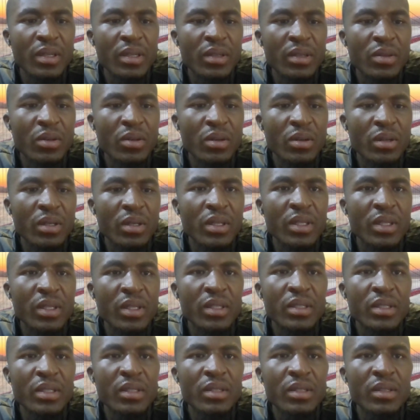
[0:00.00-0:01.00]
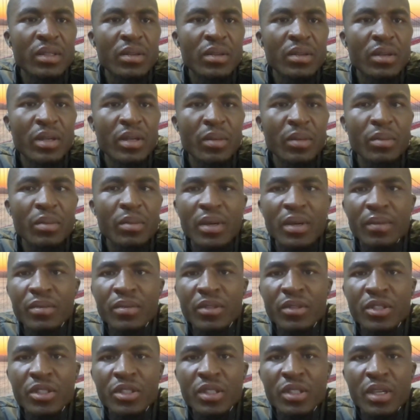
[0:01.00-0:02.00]
coordinates on the map
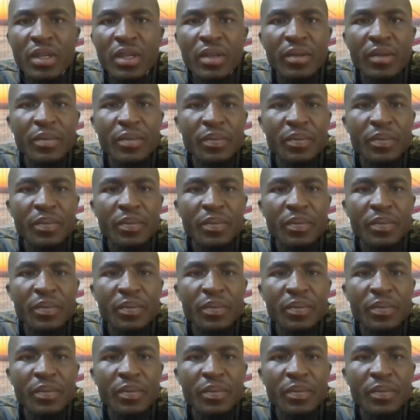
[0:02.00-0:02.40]
to share.